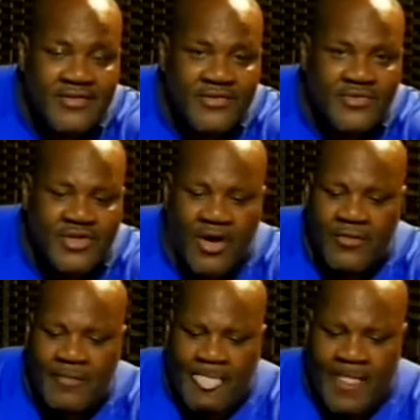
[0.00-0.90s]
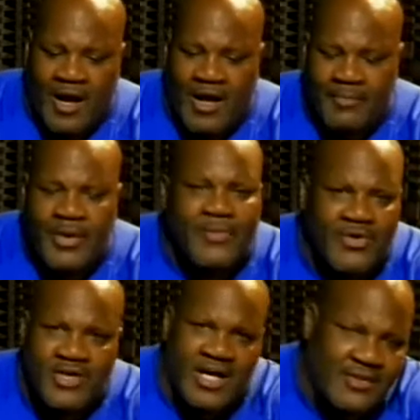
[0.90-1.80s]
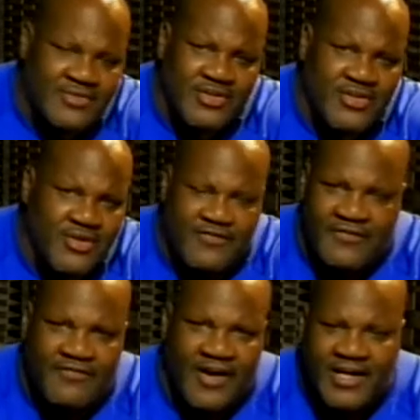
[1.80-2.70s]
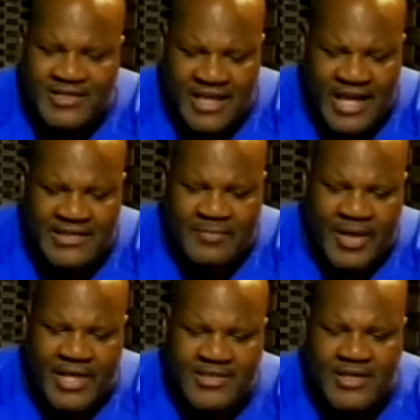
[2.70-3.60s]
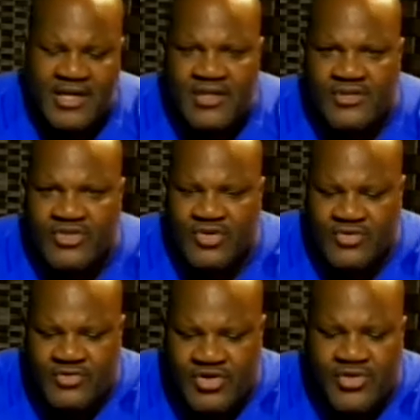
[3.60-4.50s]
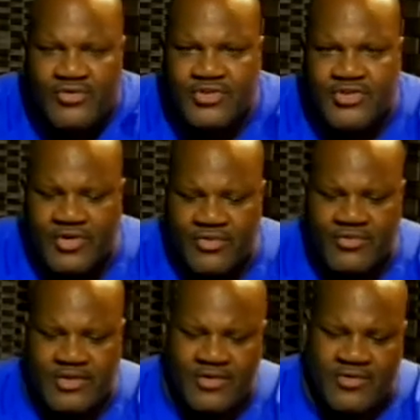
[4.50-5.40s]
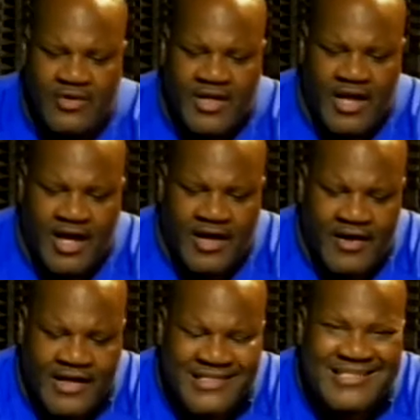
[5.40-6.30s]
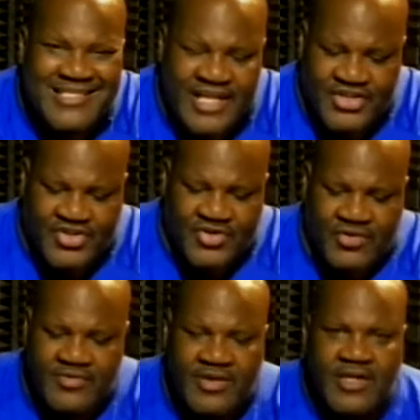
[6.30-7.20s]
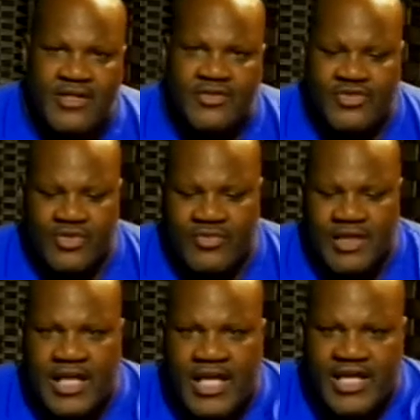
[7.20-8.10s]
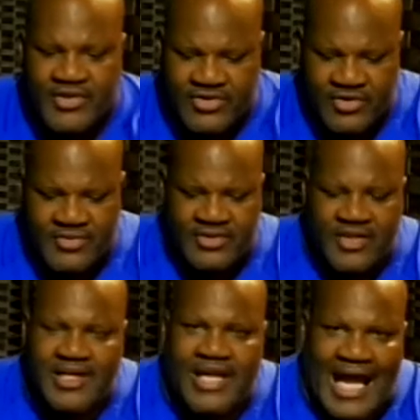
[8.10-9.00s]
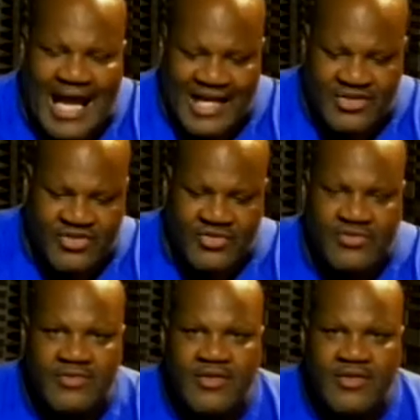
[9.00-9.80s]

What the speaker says: So people come to you for various aspects to use you, to assist you, to lead you, to guide you.